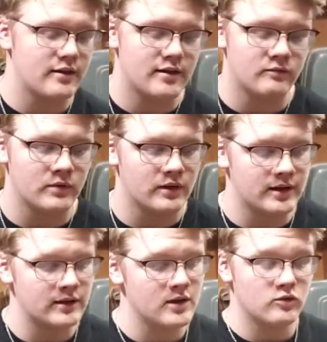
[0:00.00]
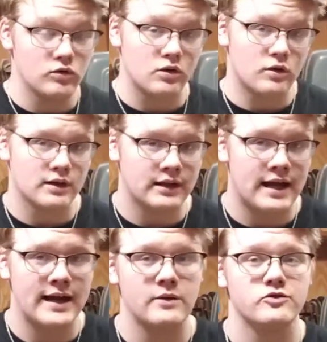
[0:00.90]
So I didn't really record a
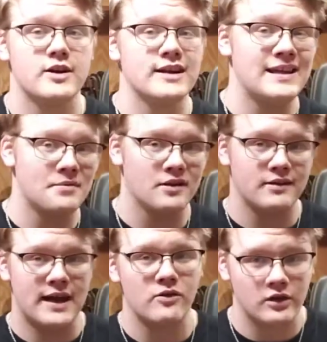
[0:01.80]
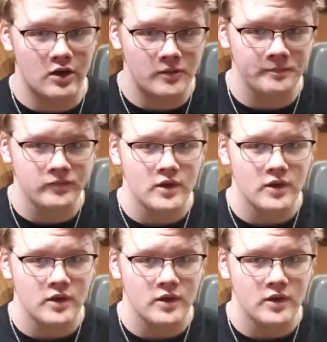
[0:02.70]
lot, and I was trying to keep it on the down low.